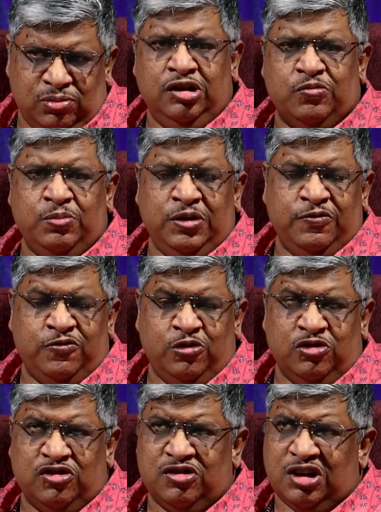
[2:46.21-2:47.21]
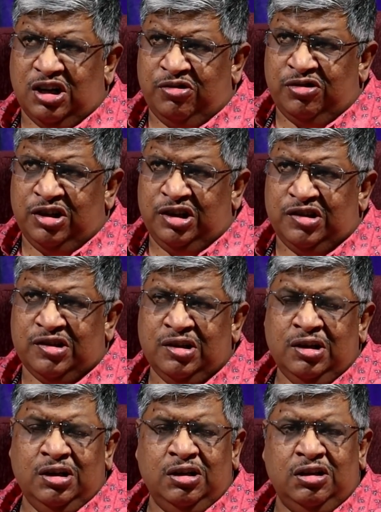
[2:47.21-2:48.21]
This may force countries
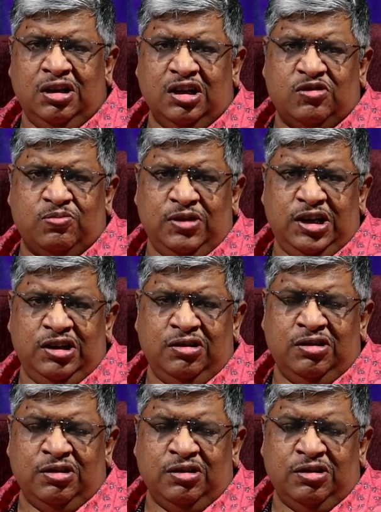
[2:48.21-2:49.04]
like Sweden